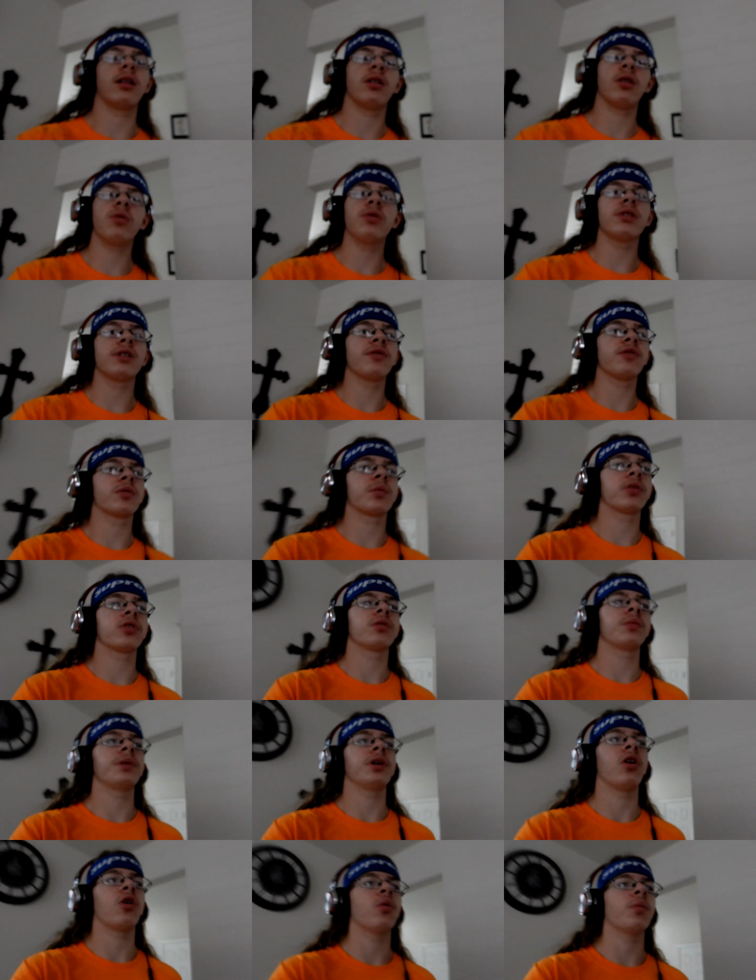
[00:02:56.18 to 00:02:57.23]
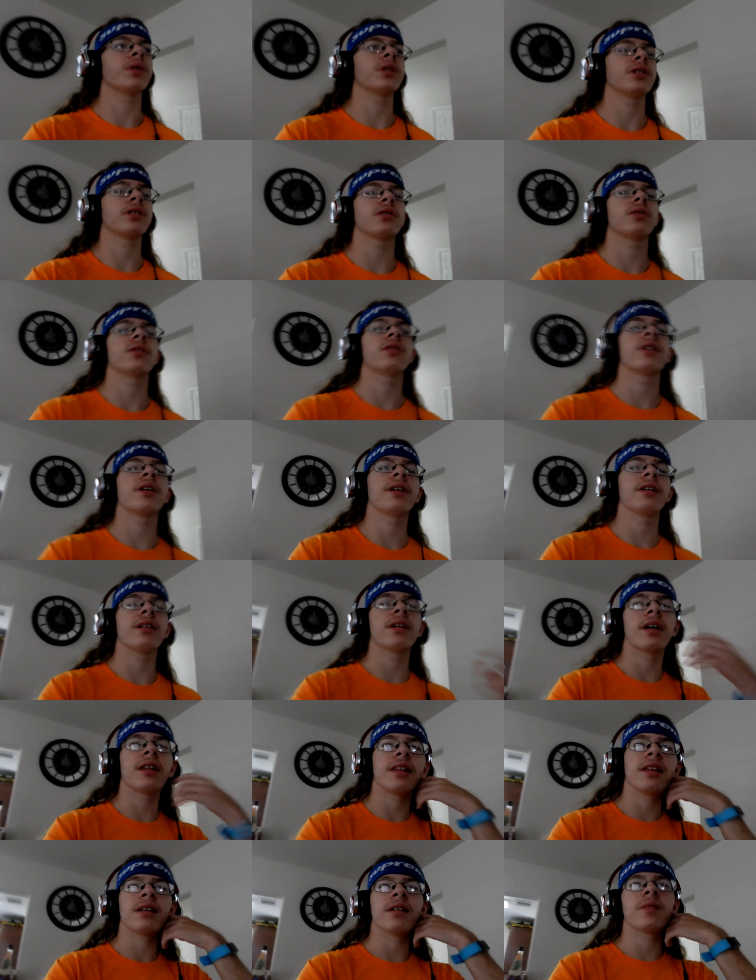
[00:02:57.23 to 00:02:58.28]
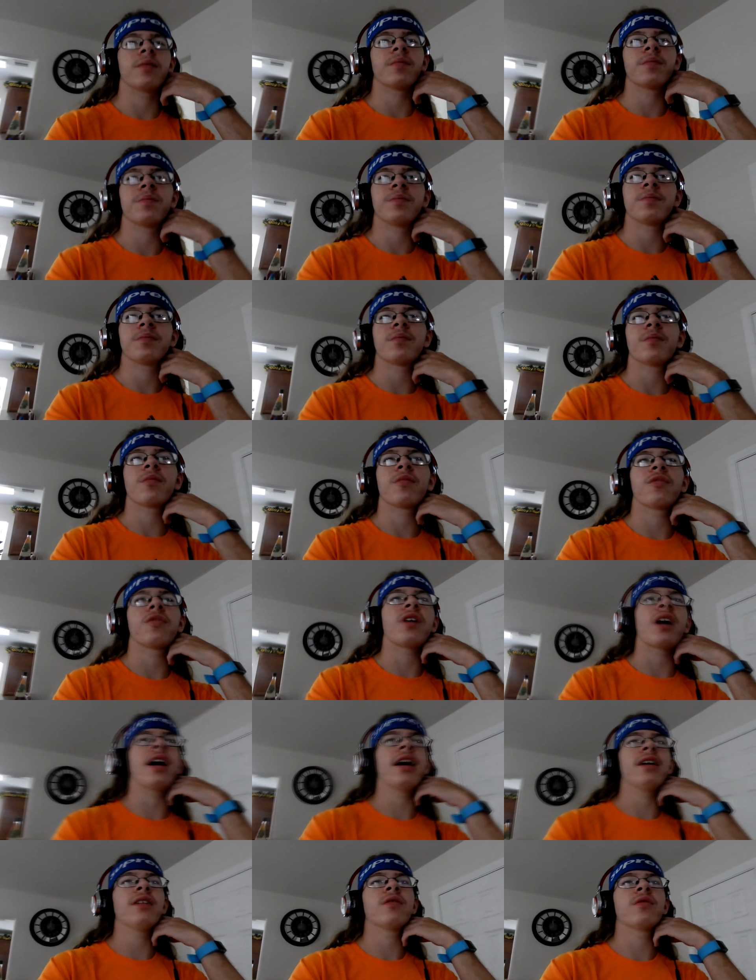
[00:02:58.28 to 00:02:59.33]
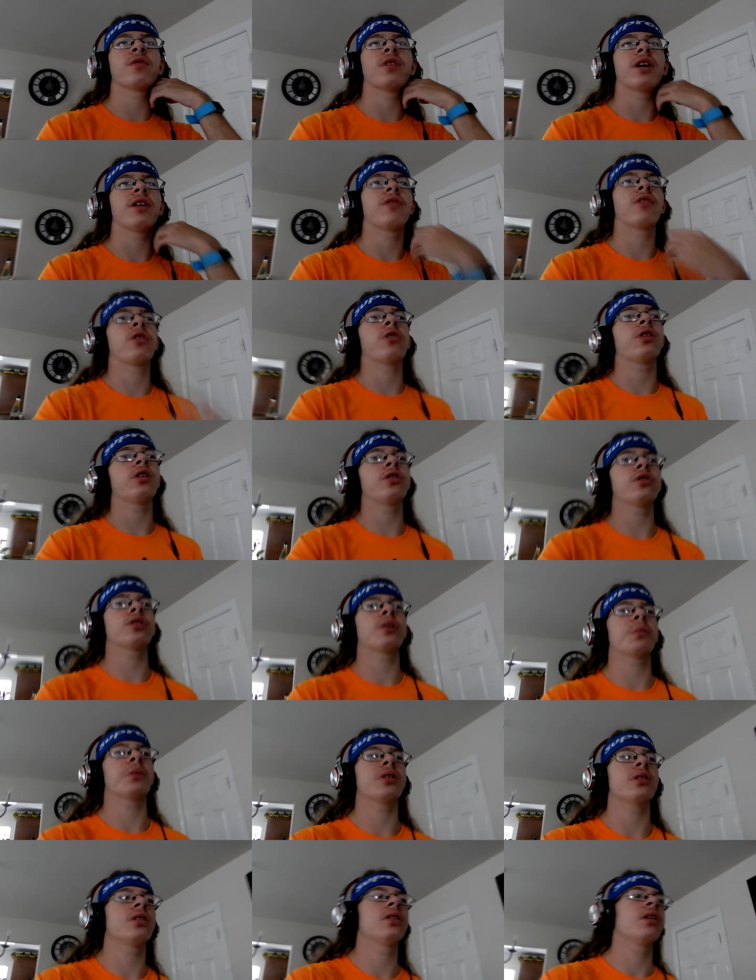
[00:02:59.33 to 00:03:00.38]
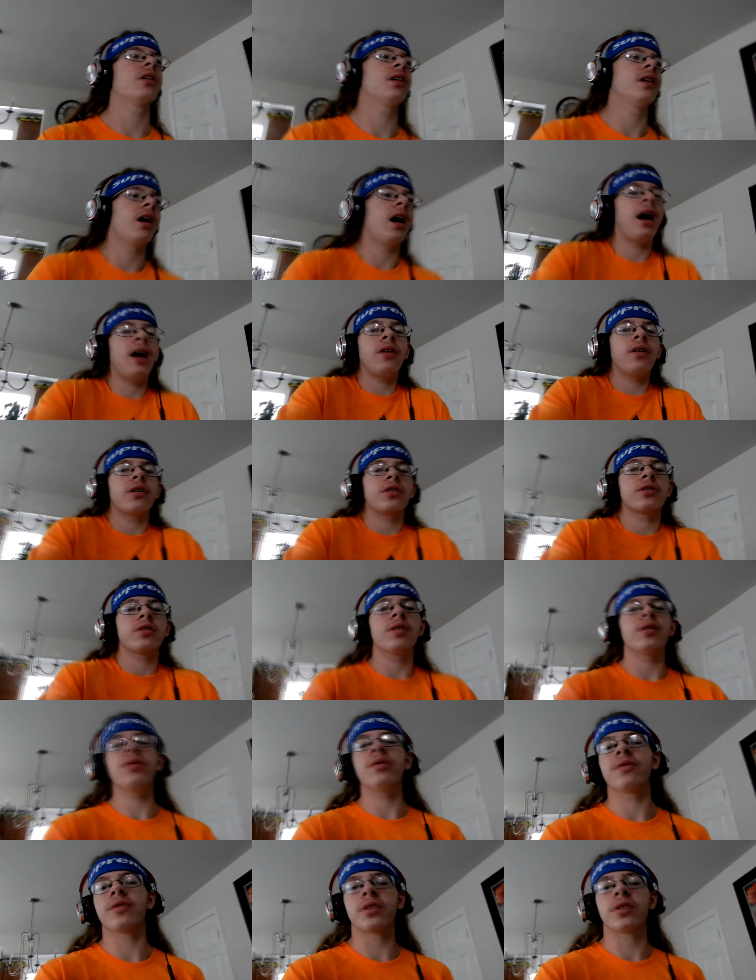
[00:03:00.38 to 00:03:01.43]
No one's even supposed to be home until like, I think 5:30 or something. I don't know, so I don't